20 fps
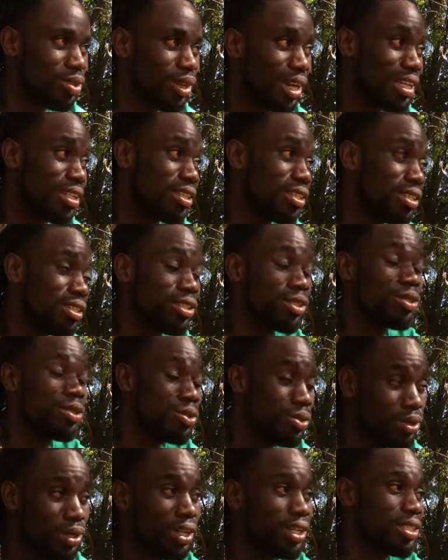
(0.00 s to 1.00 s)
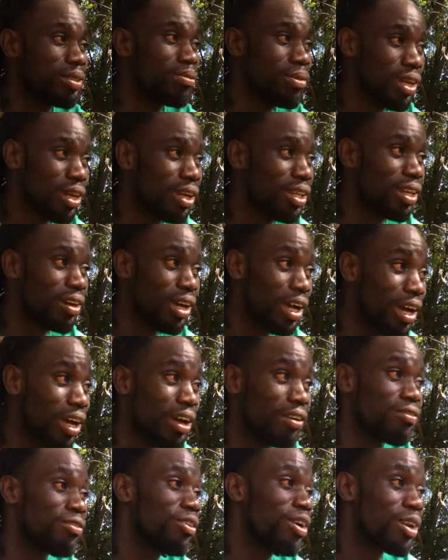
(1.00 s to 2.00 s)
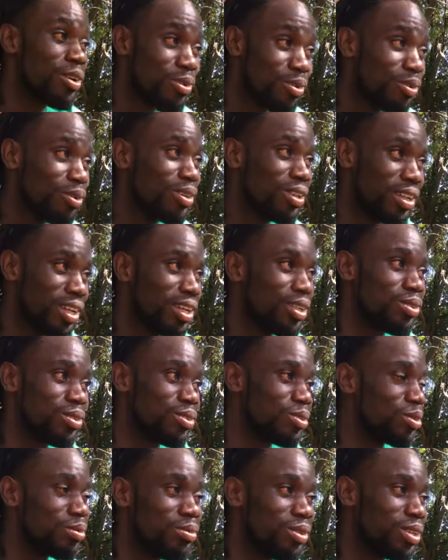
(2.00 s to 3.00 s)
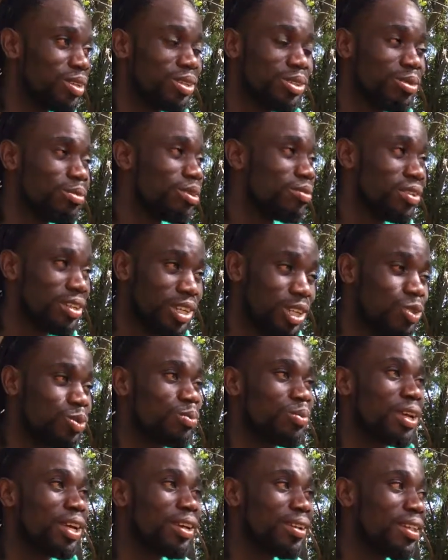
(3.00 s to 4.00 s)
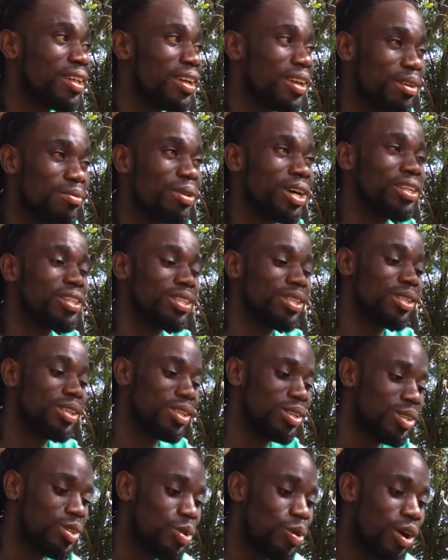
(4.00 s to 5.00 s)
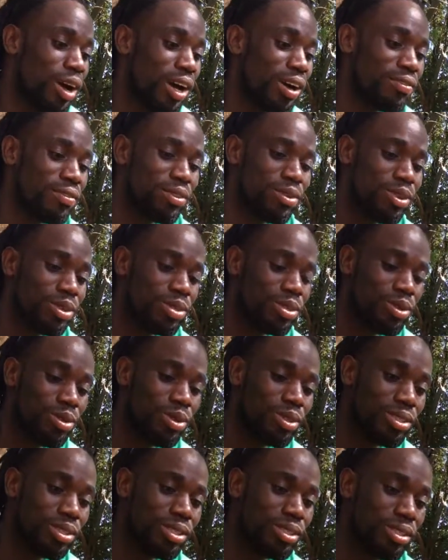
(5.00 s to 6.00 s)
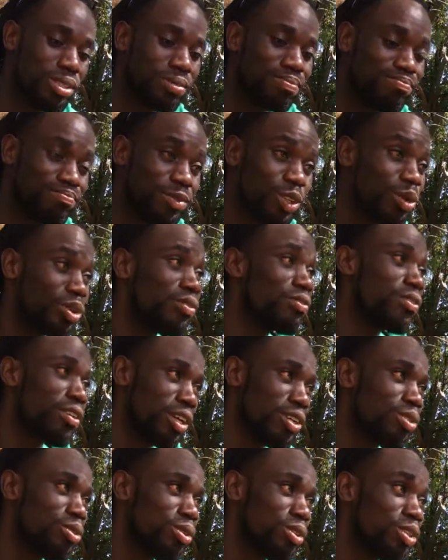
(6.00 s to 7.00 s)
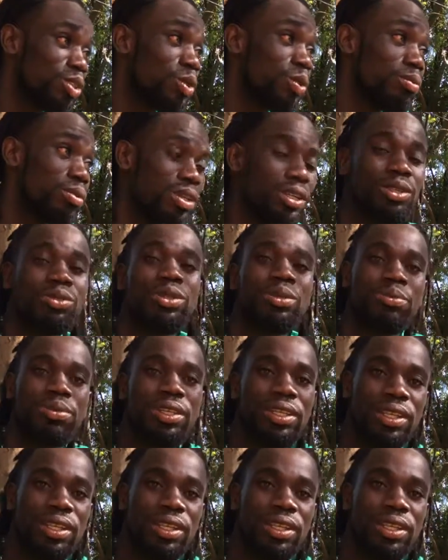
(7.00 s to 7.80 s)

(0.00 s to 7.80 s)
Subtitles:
So I did it 2 years back, and now I have 1 year to be even expire. But you have those qualifications to be a trip